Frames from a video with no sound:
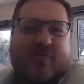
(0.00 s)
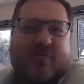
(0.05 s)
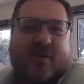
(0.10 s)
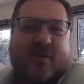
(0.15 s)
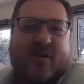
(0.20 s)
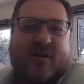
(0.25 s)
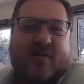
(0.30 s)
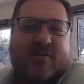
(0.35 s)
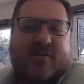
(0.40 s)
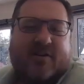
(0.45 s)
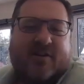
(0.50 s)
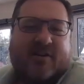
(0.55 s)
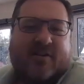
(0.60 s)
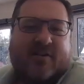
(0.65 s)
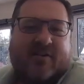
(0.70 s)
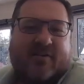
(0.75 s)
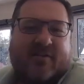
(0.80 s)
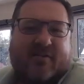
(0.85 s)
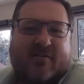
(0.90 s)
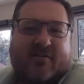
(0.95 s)

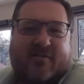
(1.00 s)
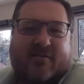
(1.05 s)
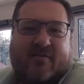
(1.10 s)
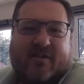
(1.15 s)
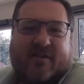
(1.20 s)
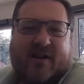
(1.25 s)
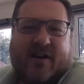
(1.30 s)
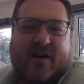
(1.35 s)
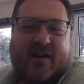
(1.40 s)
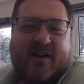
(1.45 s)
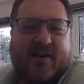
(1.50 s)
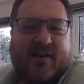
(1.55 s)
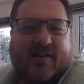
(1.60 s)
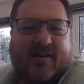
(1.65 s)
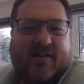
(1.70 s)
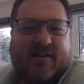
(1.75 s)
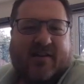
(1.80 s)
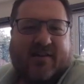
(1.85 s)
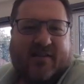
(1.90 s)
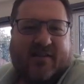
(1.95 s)
production
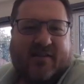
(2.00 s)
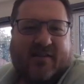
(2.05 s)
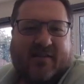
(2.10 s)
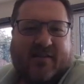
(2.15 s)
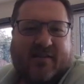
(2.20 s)
readiness